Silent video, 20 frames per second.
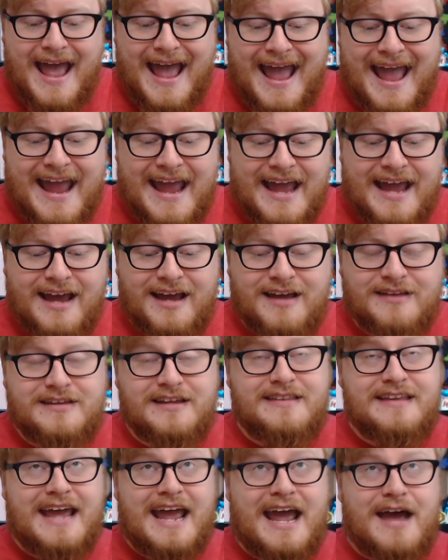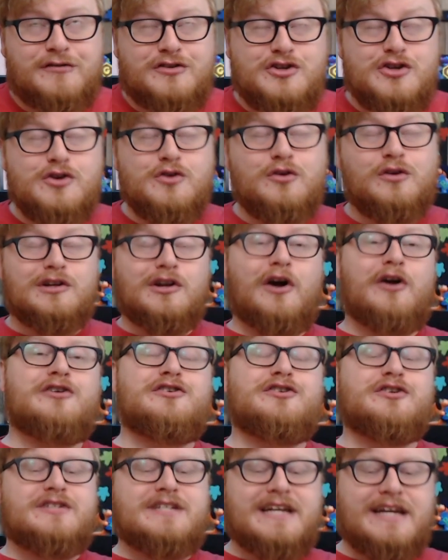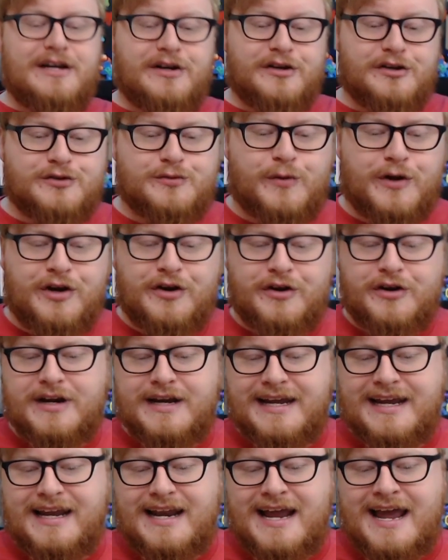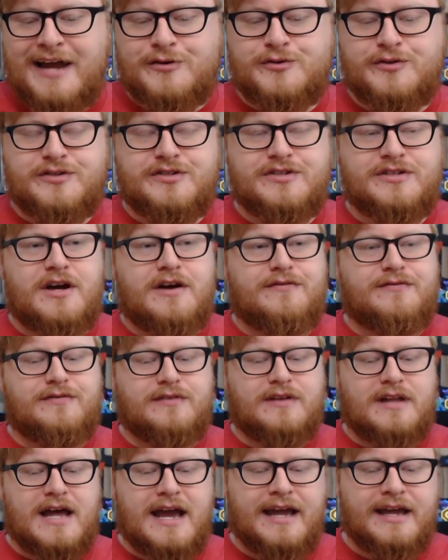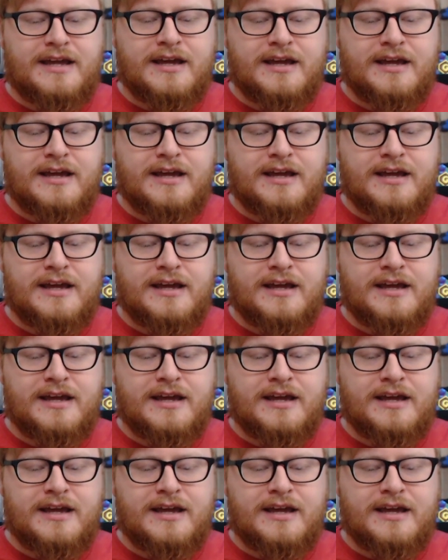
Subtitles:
and then they have 2 larger tiers where you're going to get extra stuff like